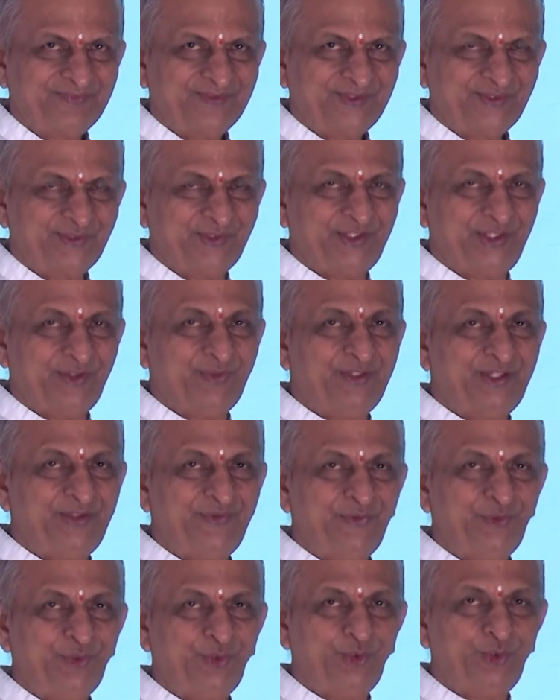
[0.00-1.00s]
So even
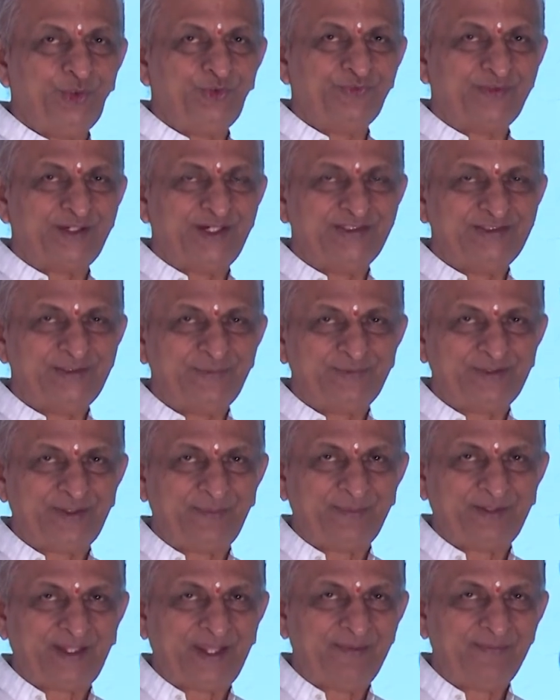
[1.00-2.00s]
if you lose friendship
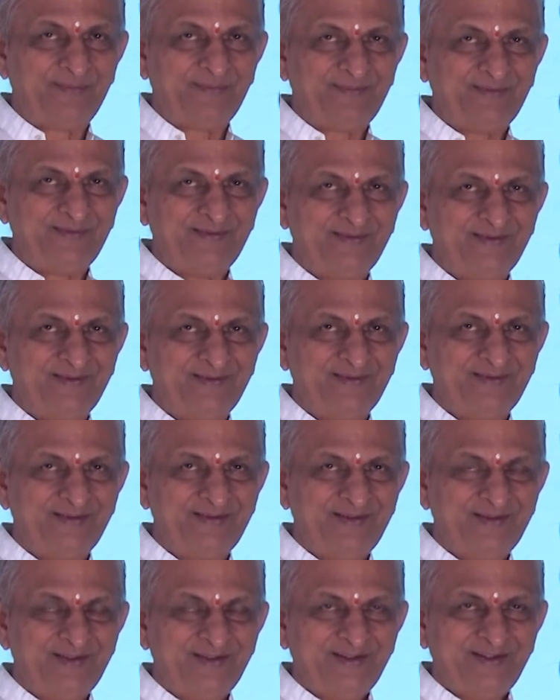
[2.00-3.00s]
sometime,
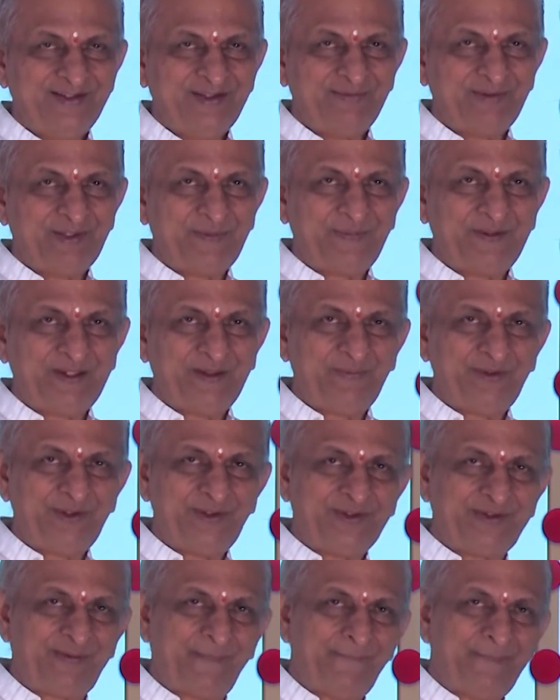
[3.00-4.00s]
you must be able
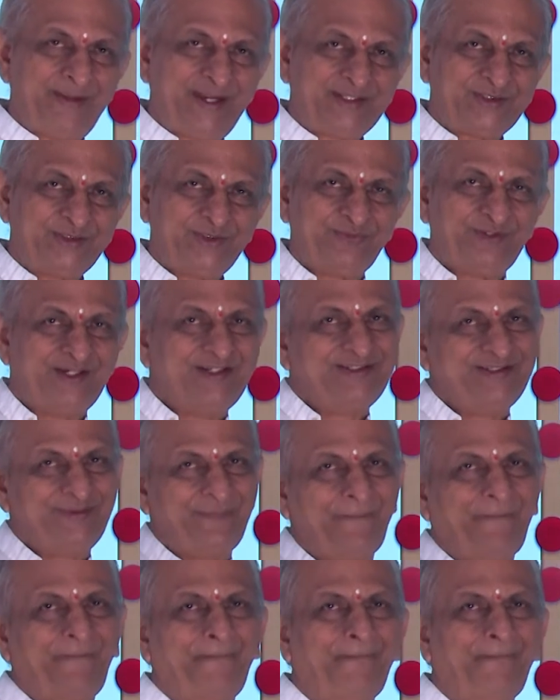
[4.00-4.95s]
to come back to friendship.